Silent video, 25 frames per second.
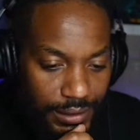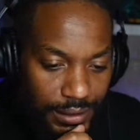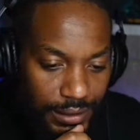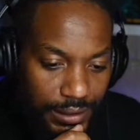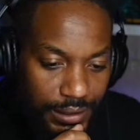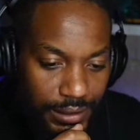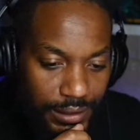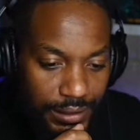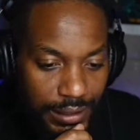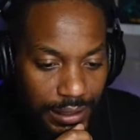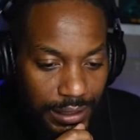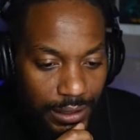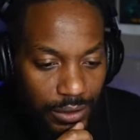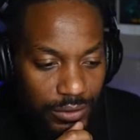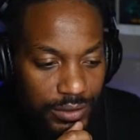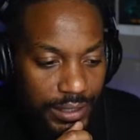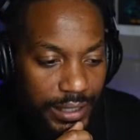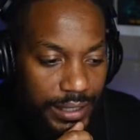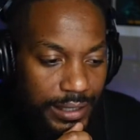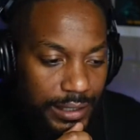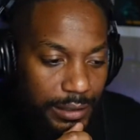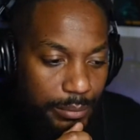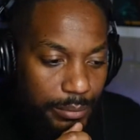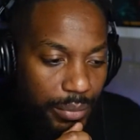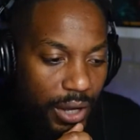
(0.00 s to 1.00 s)
That looks like
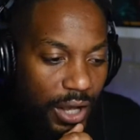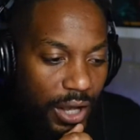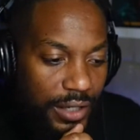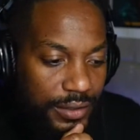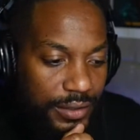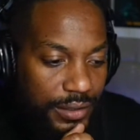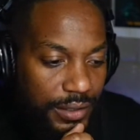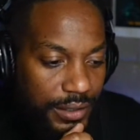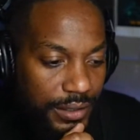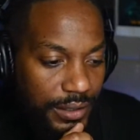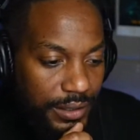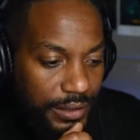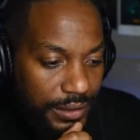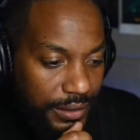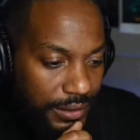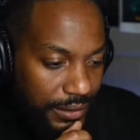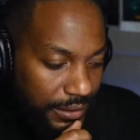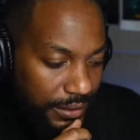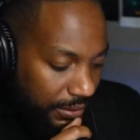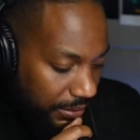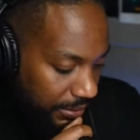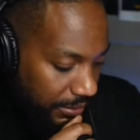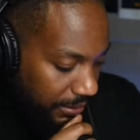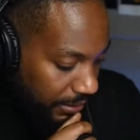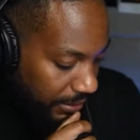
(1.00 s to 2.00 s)
an imposter.
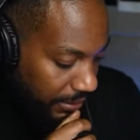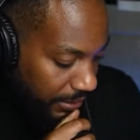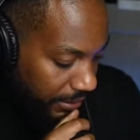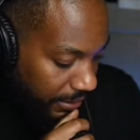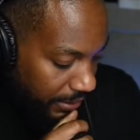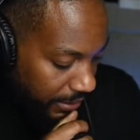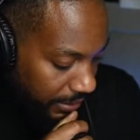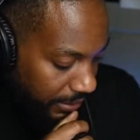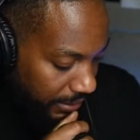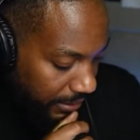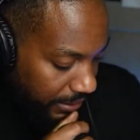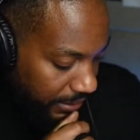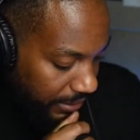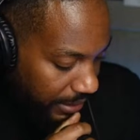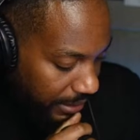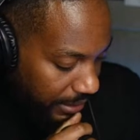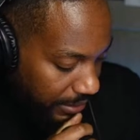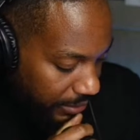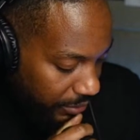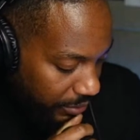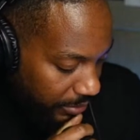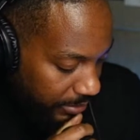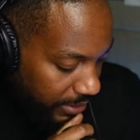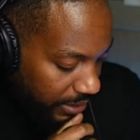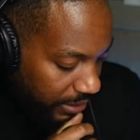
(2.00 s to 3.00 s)
I don't
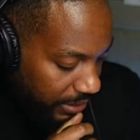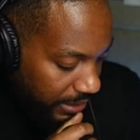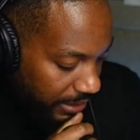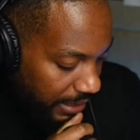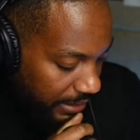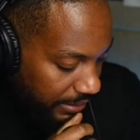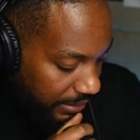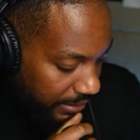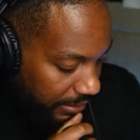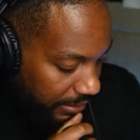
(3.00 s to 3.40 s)
know about that.